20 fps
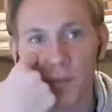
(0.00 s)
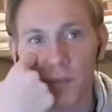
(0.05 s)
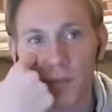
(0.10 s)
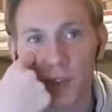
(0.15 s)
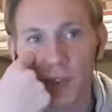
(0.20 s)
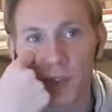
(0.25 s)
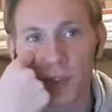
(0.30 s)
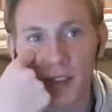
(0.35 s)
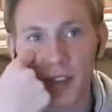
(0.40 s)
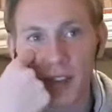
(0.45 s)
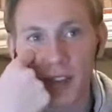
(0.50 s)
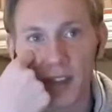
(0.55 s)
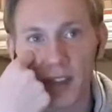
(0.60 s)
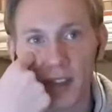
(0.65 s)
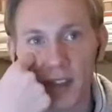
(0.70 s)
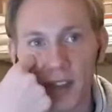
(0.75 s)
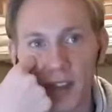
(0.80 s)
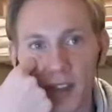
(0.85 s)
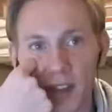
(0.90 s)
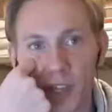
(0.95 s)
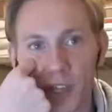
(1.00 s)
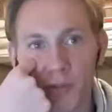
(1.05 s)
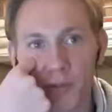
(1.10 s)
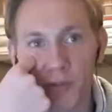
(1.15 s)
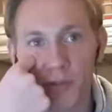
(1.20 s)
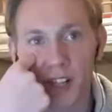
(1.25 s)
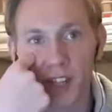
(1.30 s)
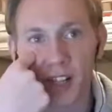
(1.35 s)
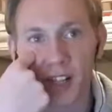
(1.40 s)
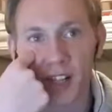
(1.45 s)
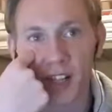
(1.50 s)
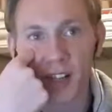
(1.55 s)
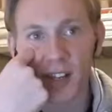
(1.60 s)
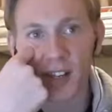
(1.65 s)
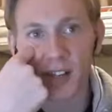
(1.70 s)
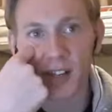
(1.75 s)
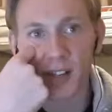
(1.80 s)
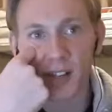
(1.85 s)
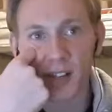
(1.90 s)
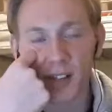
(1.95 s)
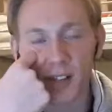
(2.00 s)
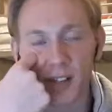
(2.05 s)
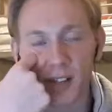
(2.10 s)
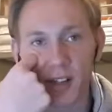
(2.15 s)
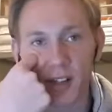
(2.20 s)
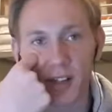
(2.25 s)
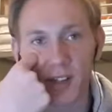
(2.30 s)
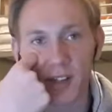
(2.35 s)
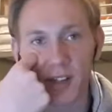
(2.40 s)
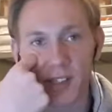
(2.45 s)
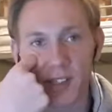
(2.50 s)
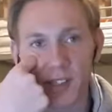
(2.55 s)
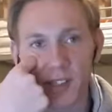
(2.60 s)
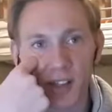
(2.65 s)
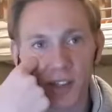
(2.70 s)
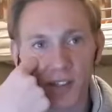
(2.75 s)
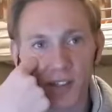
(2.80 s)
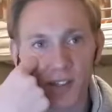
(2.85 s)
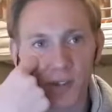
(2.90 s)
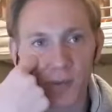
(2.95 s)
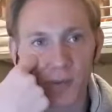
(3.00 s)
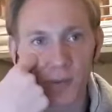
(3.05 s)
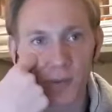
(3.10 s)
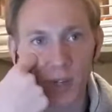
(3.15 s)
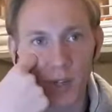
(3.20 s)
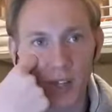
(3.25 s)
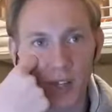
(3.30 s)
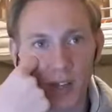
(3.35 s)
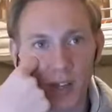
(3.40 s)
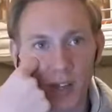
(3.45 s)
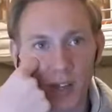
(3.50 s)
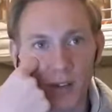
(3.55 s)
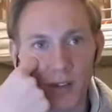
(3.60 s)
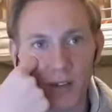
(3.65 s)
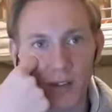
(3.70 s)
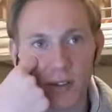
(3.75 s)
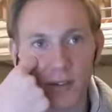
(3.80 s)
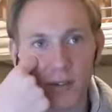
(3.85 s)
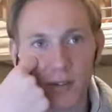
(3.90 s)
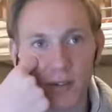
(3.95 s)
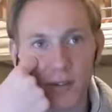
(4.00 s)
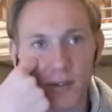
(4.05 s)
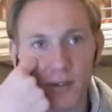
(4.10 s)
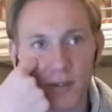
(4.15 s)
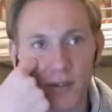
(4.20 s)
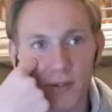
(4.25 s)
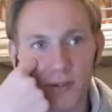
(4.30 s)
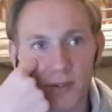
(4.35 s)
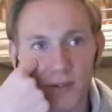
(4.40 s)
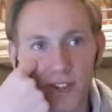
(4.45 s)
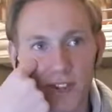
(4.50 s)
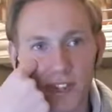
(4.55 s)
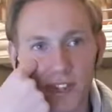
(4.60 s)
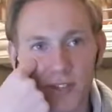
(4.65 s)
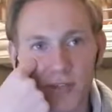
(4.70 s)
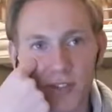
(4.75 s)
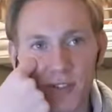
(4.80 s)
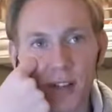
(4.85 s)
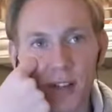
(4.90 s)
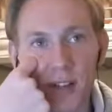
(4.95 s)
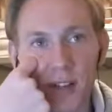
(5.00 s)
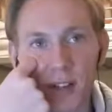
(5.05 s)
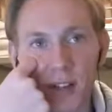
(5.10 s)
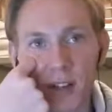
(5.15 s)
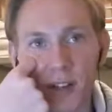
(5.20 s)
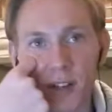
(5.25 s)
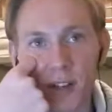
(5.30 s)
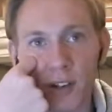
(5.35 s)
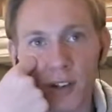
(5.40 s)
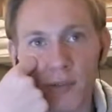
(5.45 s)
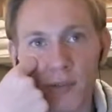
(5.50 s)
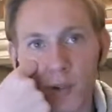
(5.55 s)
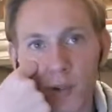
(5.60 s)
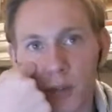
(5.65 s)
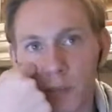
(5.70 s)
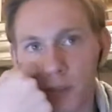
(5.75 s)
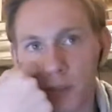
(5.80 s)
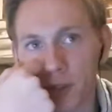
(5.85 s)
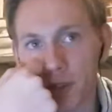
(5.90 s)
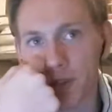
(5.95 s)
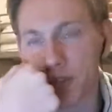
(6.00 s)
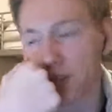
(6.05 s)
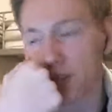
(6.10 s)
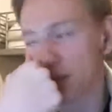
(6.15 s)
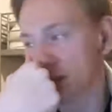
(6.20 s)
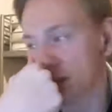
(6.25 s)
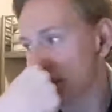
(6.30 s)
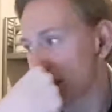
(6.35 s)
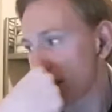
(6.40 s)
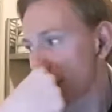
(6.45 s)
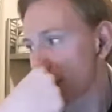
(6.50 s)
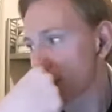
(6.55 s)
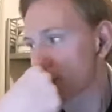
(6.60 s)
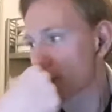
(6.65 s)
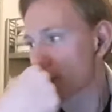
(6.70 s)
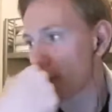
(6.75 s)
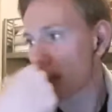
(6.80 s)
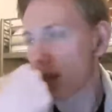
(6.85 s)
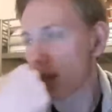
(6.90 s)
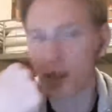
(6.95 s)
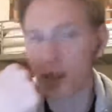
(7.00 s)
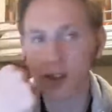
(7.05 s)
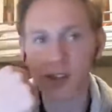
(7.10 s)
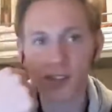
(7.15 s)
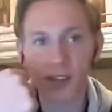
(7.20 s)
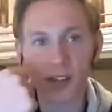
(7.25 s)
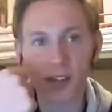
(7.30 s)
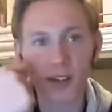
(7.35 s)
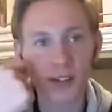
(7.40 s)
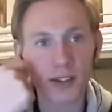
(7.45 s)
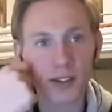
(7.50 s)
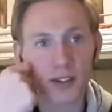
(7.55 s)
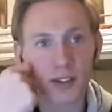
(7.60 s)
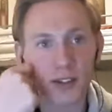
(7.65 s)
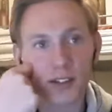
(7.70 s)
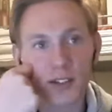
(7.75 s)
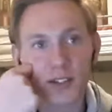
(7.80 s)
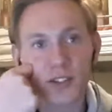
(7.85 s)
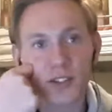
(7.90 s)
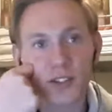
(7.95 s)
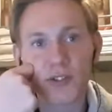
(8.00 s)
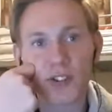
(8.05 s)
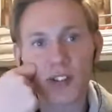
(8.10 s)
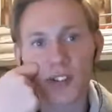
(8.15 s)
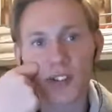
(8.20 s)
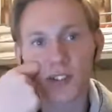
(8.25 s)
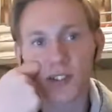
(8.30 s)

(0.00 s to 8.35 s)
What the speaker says: And then Emma, you can draw the line and either tell us or we can try to read it. I don't know if we can multitask that much, but I can because I got the screens.